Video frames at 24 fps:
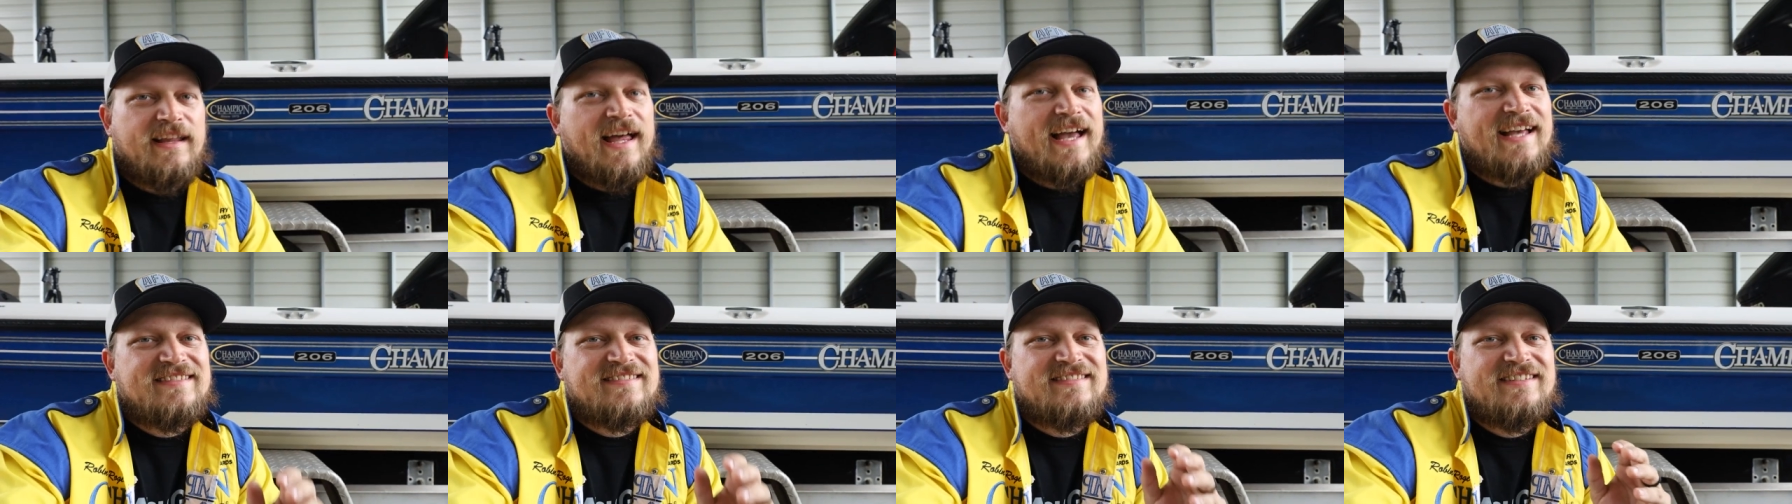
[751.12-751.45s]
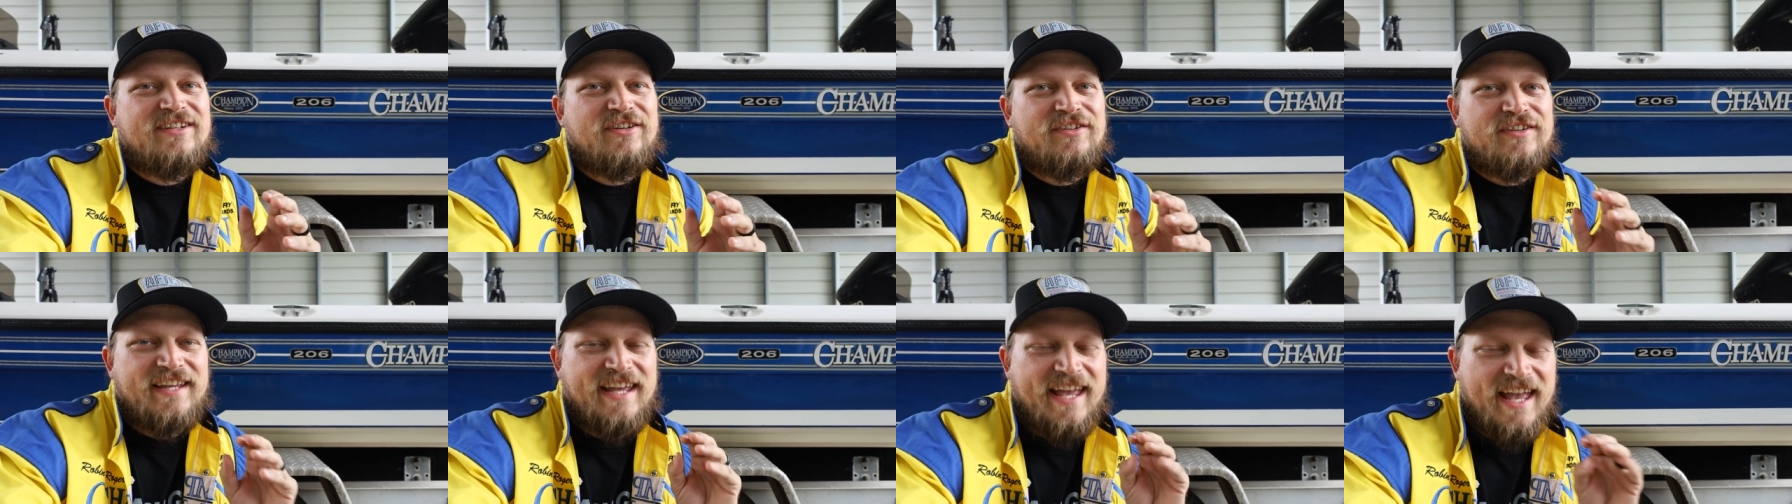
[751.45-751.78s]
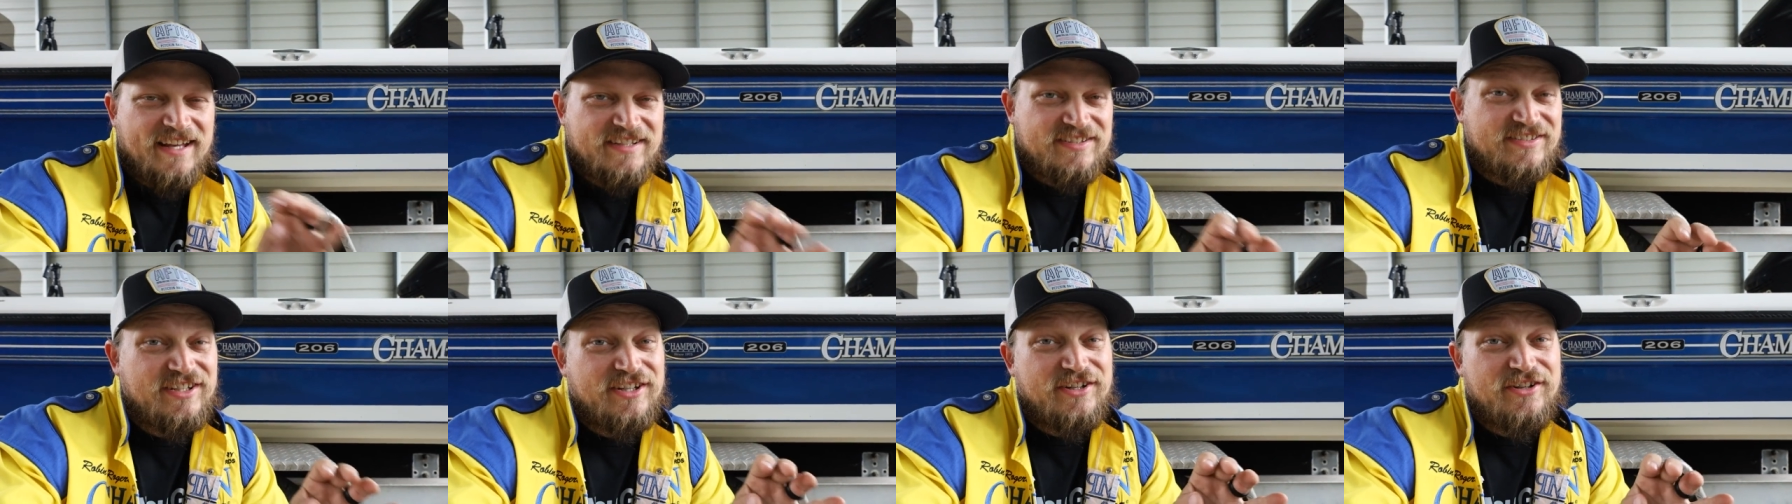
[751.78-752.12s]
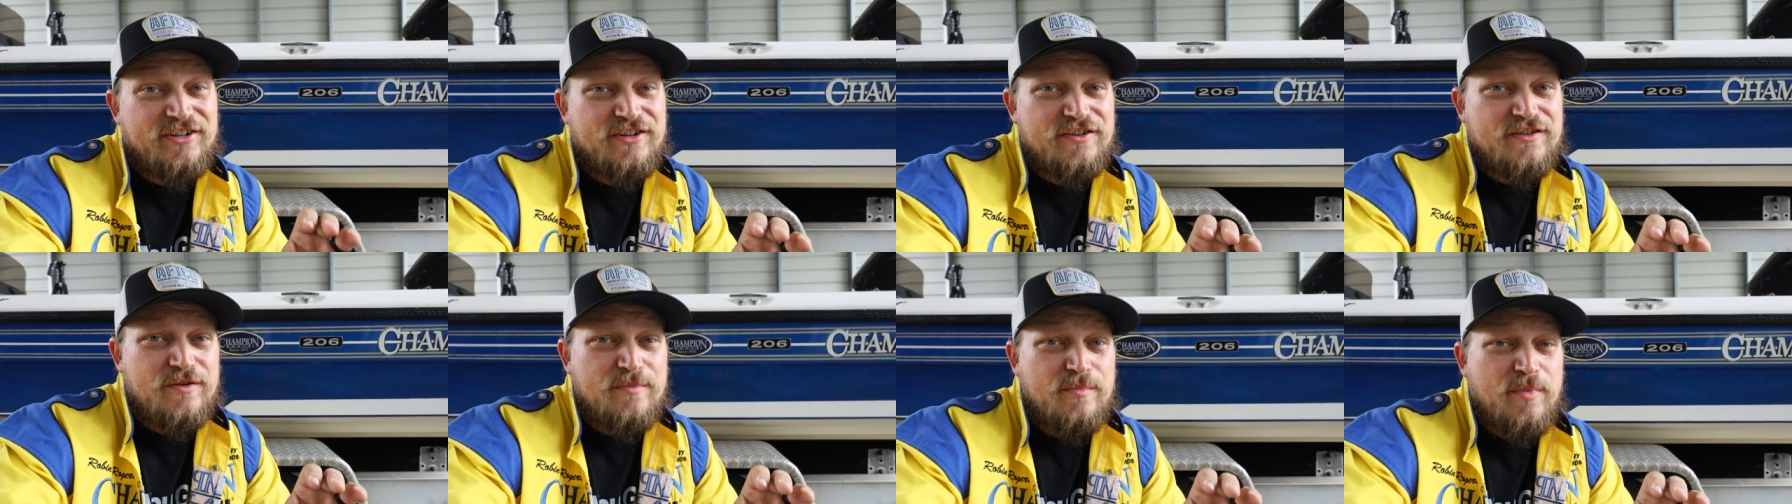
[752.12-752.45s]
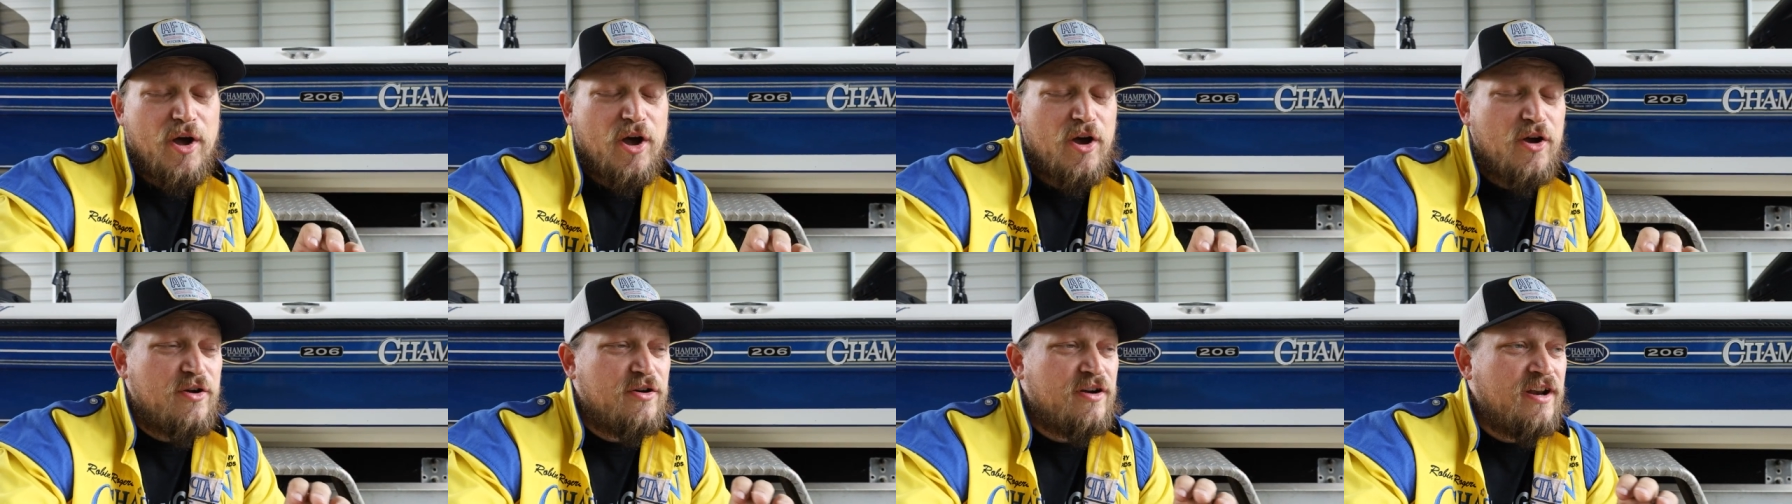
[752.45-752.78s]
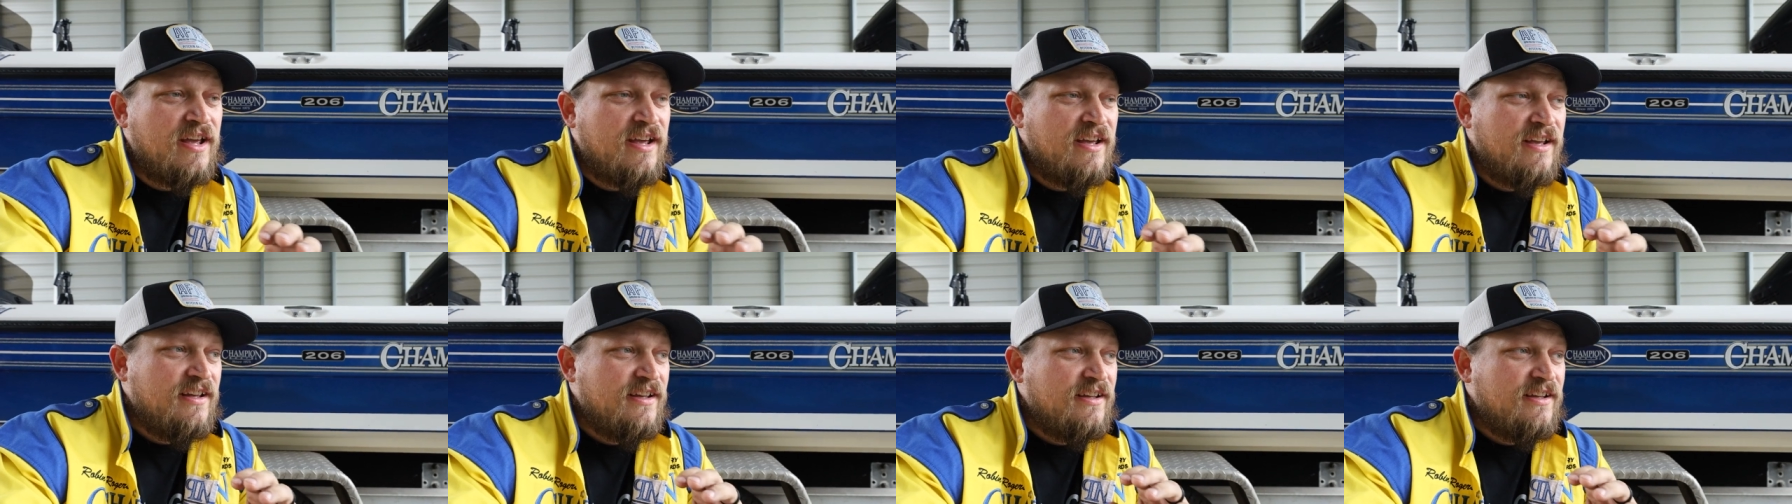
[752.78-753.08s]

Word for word: And lastly, on the exterior of the boat,